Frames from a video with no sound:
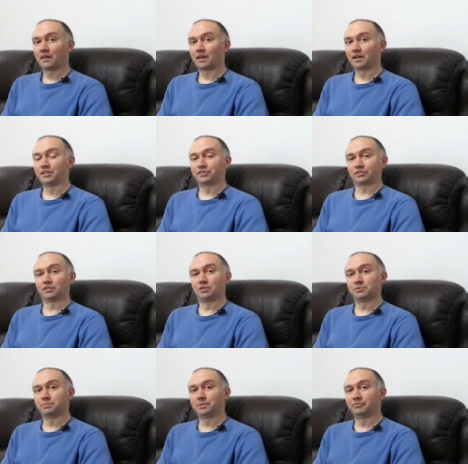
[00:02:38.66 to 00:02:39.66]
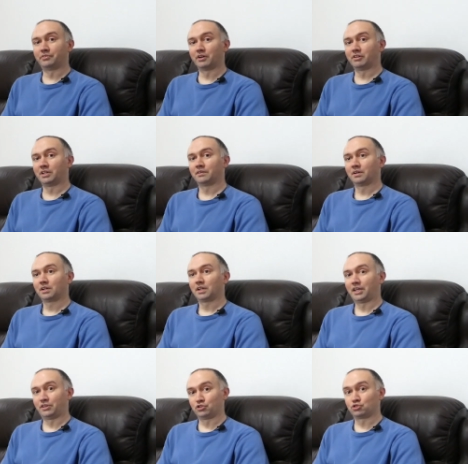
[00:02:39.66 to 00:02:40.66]
And it's going to be very
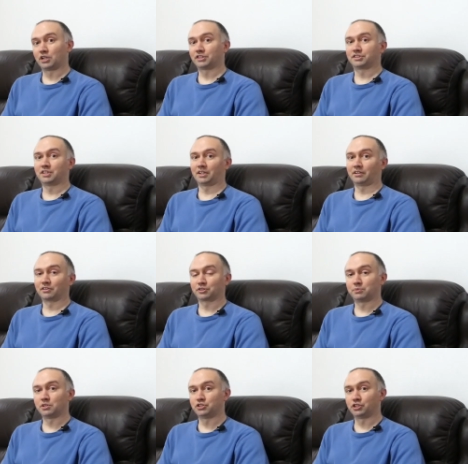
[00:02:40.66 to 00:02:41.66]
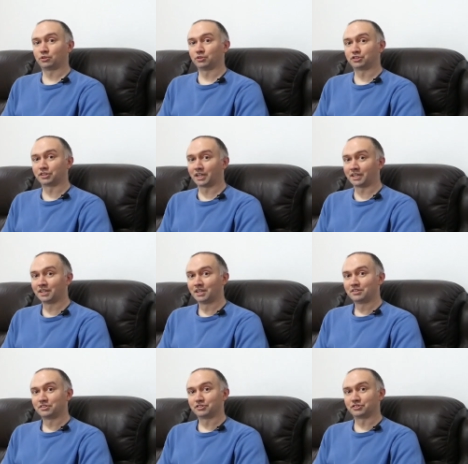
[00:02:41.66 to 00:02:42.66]
interesting, I suppose you could say,
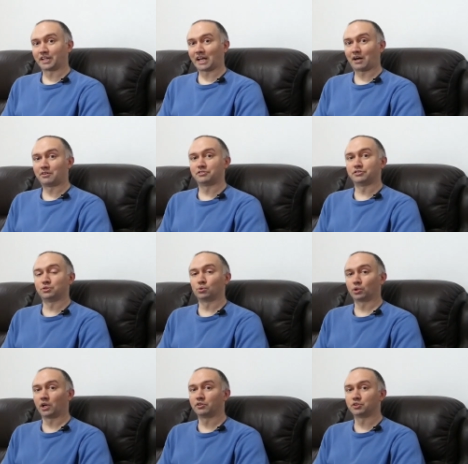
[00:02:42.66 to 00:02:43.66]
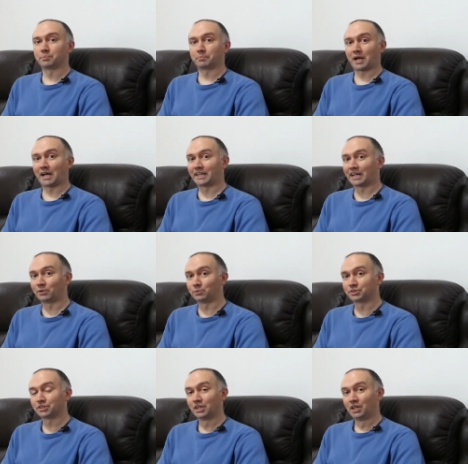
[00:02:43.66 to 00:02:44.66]
to see how this is all going to pan
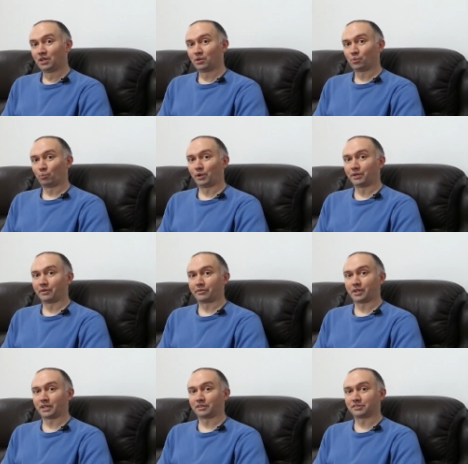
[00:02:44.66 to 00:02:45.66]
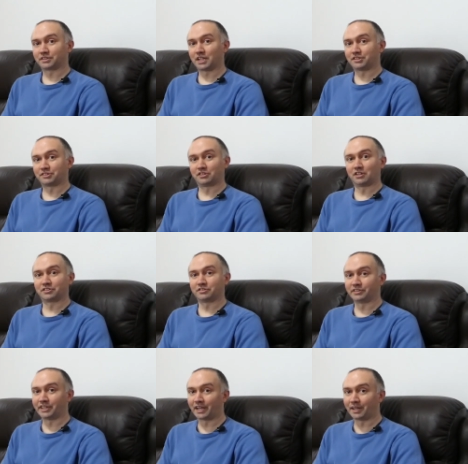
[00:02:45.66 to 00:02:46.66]
out when things get
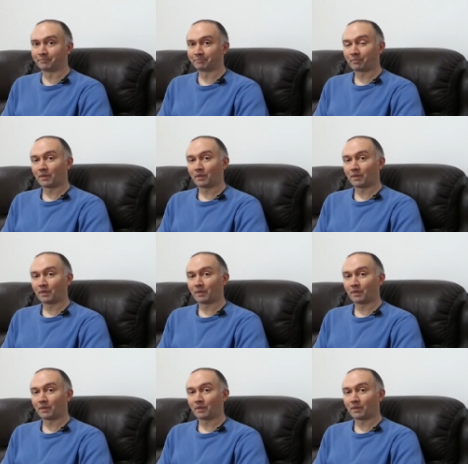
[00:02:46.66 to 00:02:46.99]
started again.